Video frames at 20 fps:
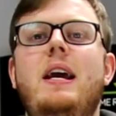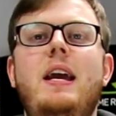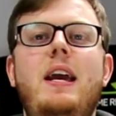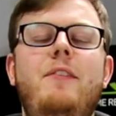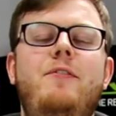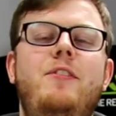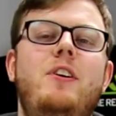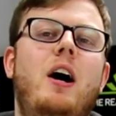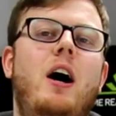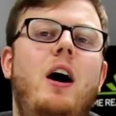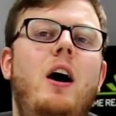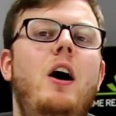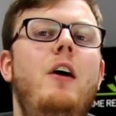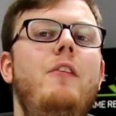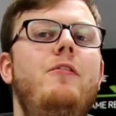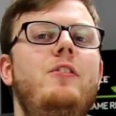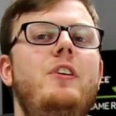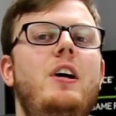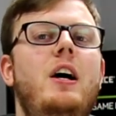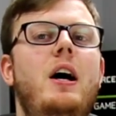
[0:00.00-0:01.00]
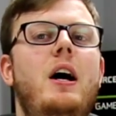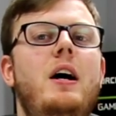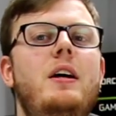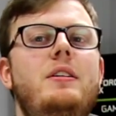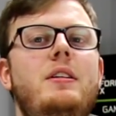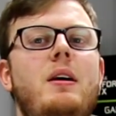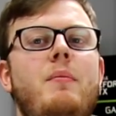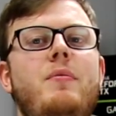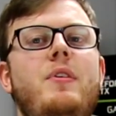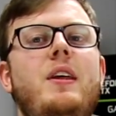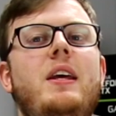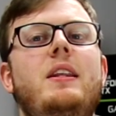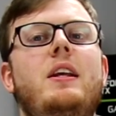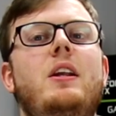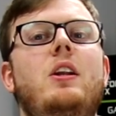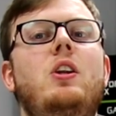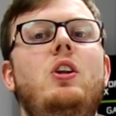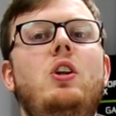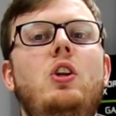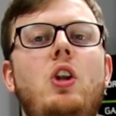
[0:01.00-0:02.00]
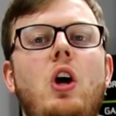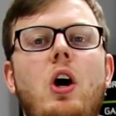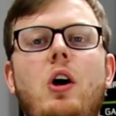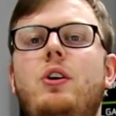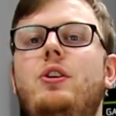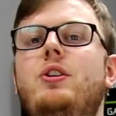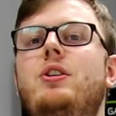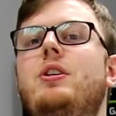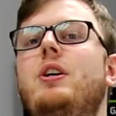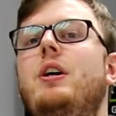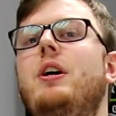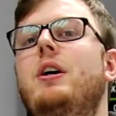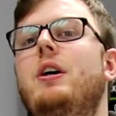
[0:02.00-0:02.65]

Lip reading: If you're after something that looks